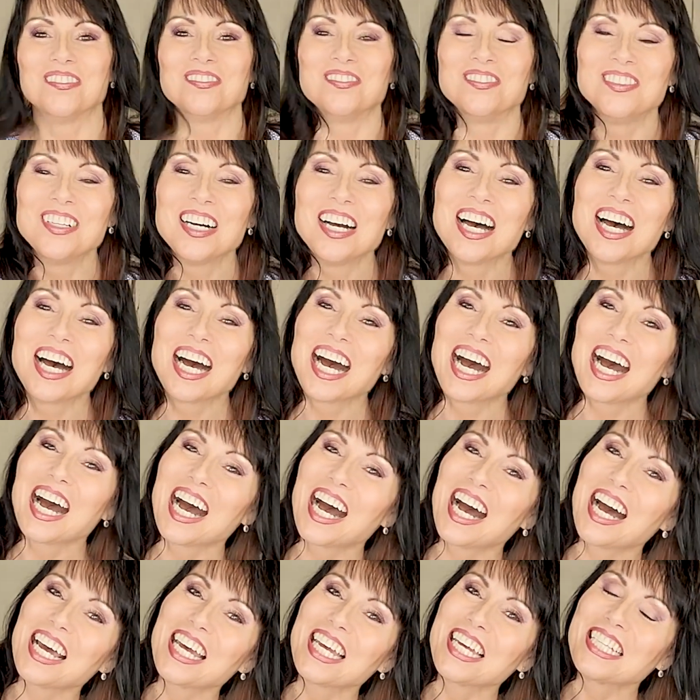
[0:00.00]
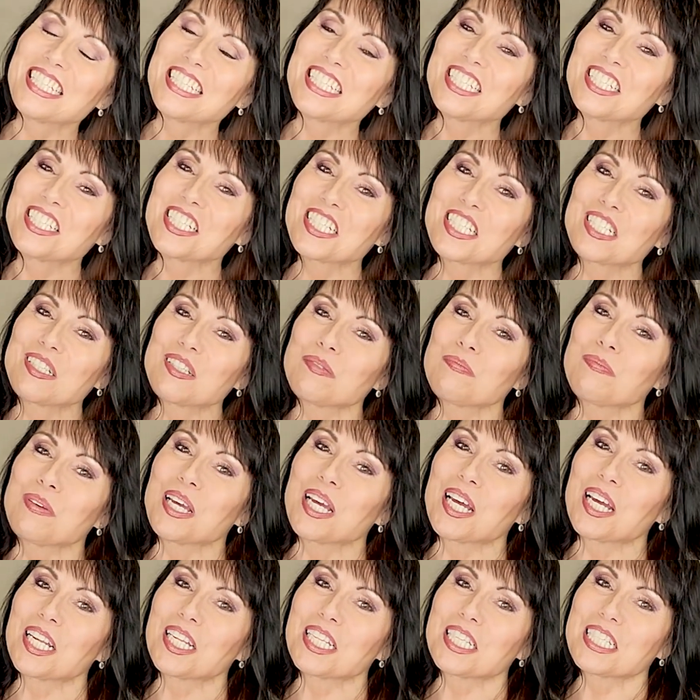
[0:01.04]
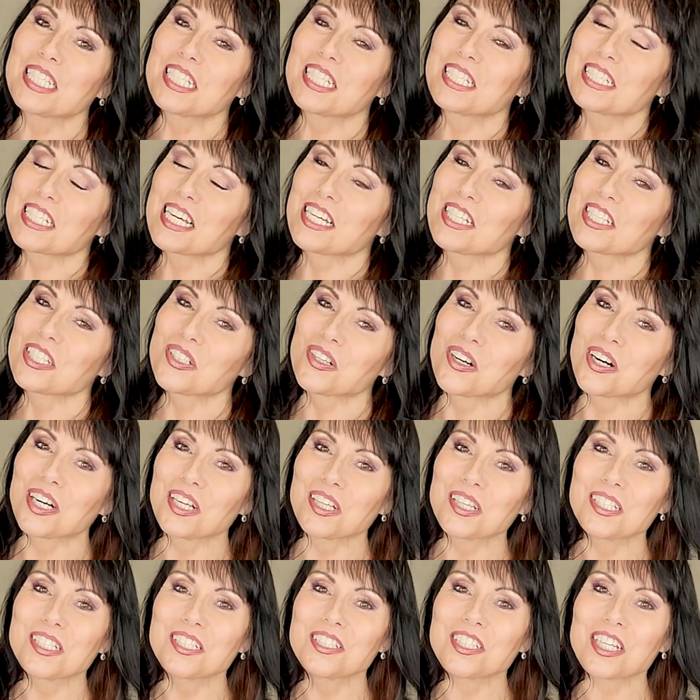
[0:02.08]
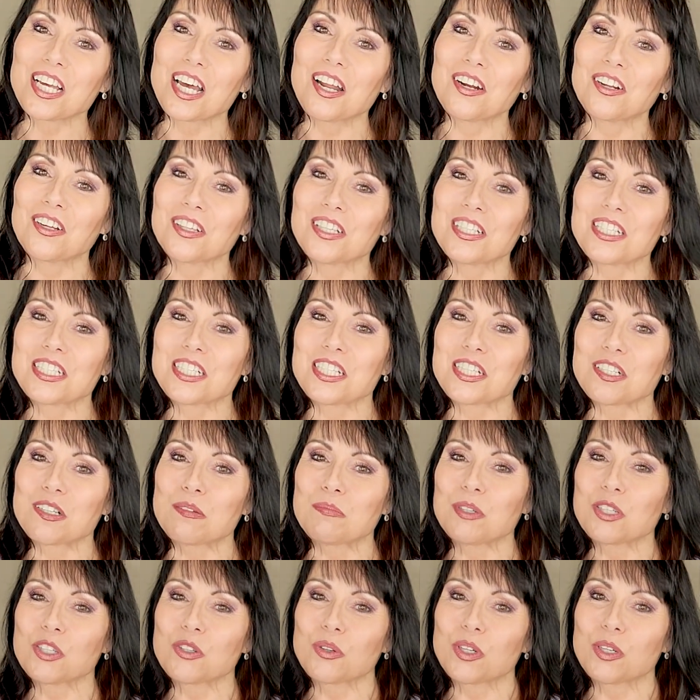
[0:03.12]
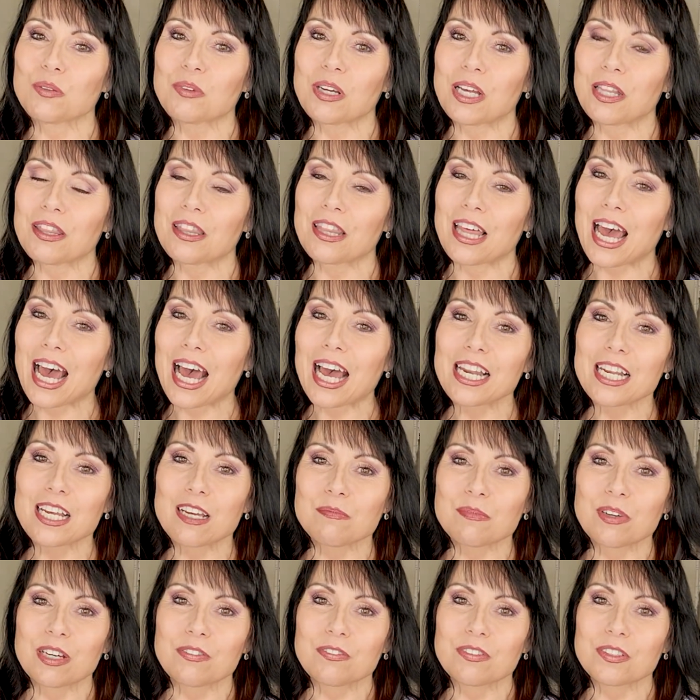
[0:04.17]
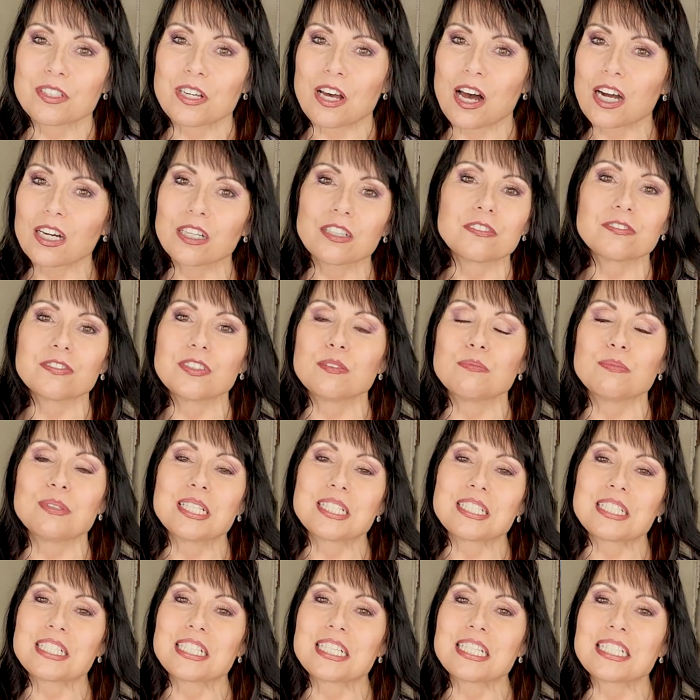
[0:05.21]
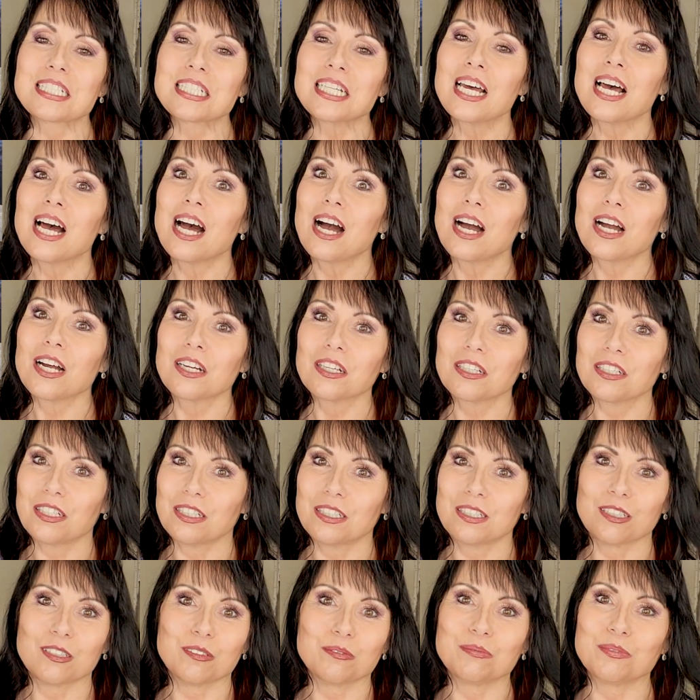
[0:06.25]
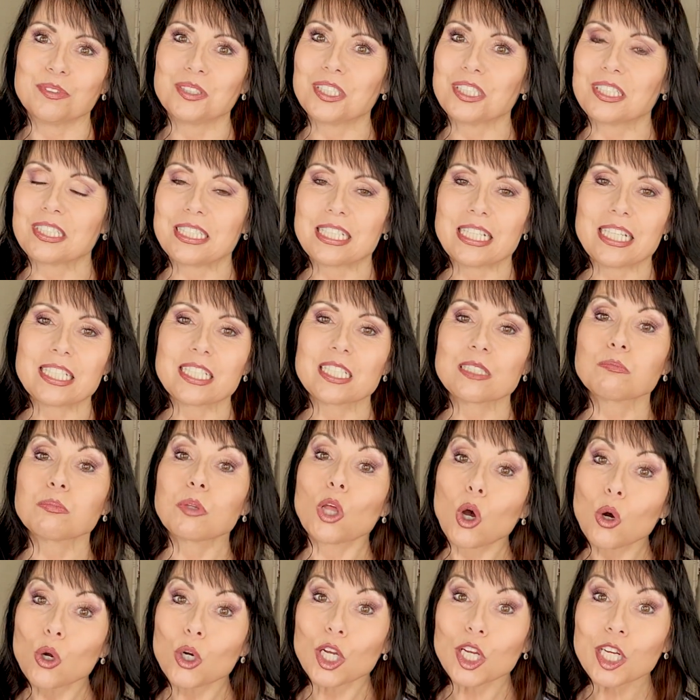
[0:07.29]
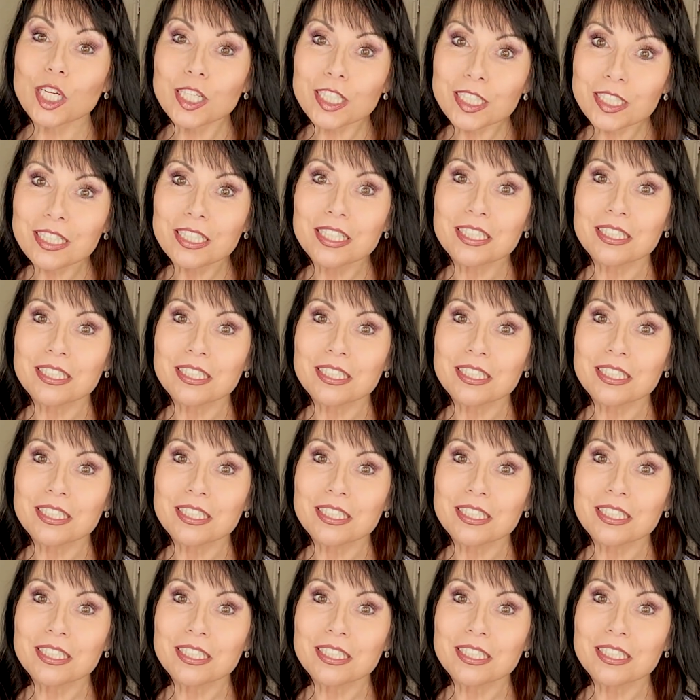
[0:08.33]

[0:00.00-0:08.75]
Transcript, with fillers: um, it's just been since I started this channel this year between that and my photography business um, just exploding